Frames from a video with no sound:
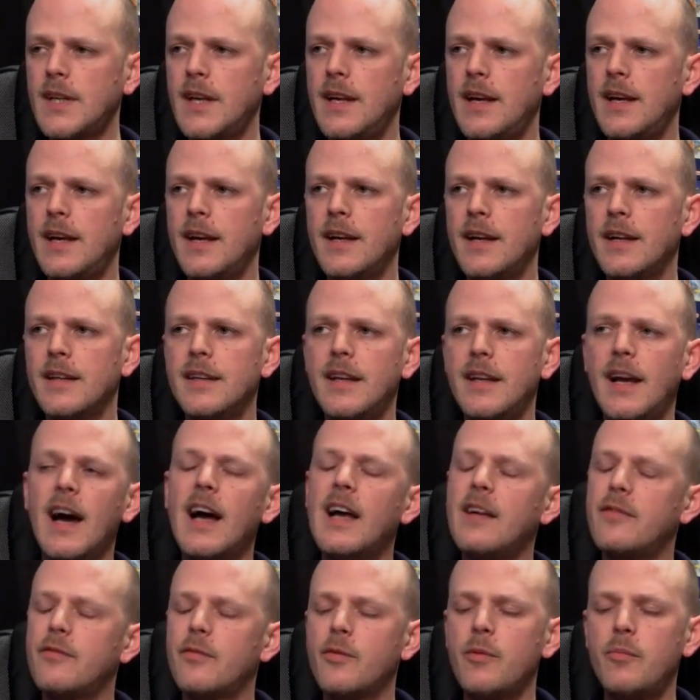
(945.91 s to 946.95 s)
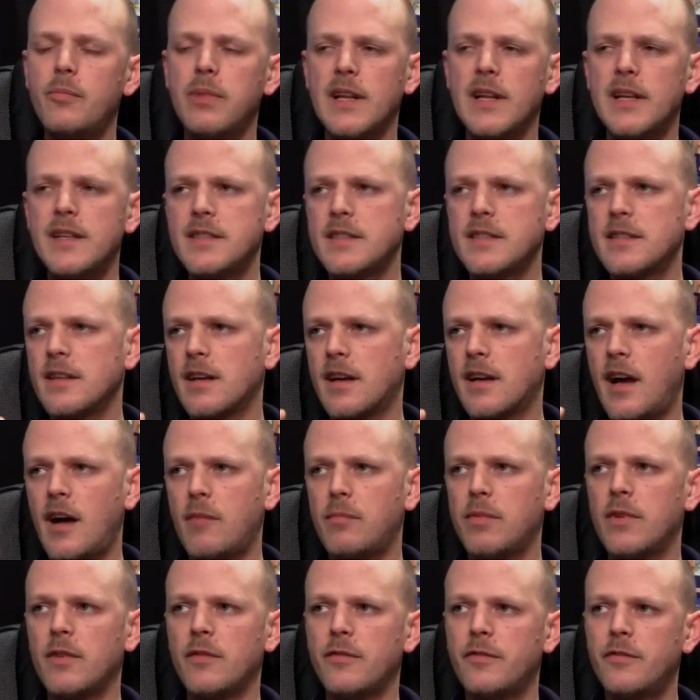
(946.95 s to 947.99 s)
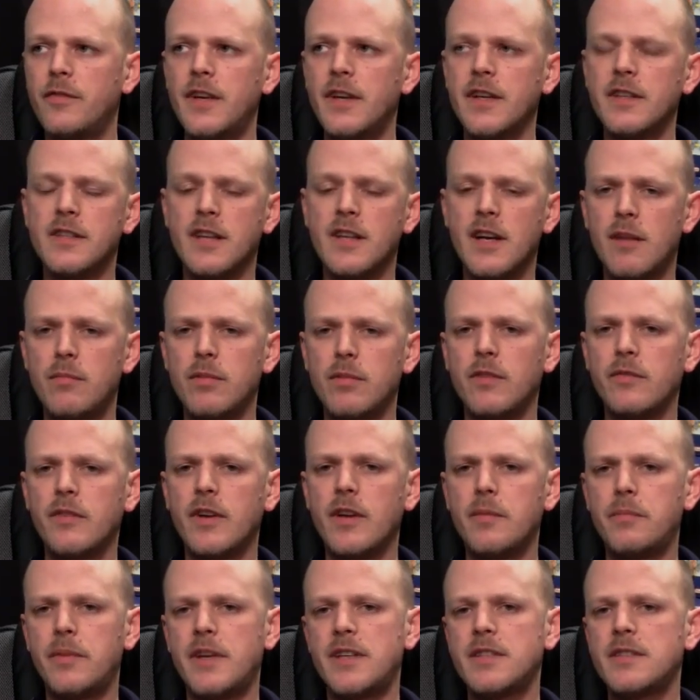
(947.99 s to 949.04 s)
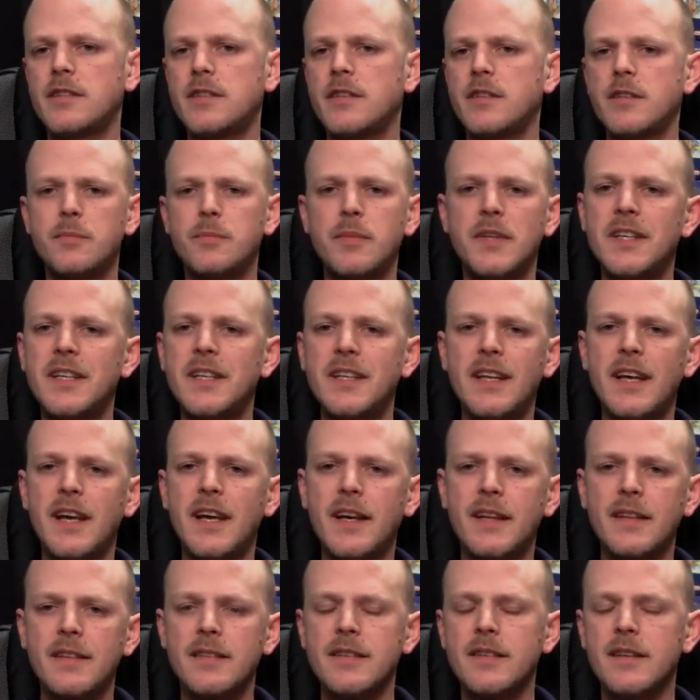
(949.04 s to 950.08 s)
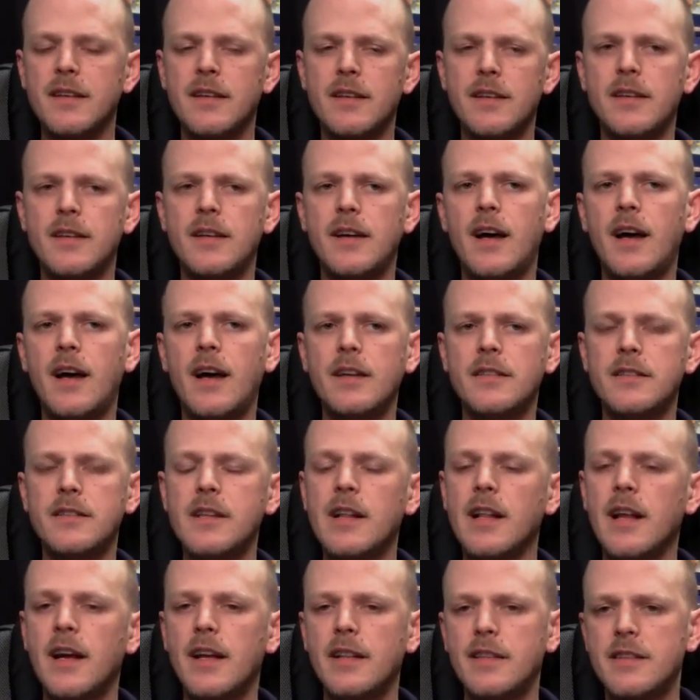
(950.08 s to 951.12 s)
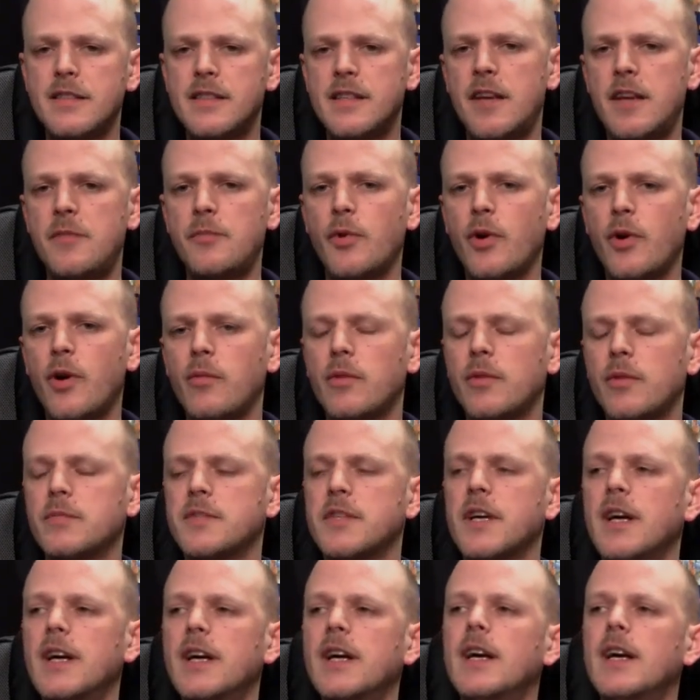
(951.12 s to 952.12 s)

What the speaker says: And yeah, I've replaced a couple of things, a couple of capacitors, but in the end I still had the same problems.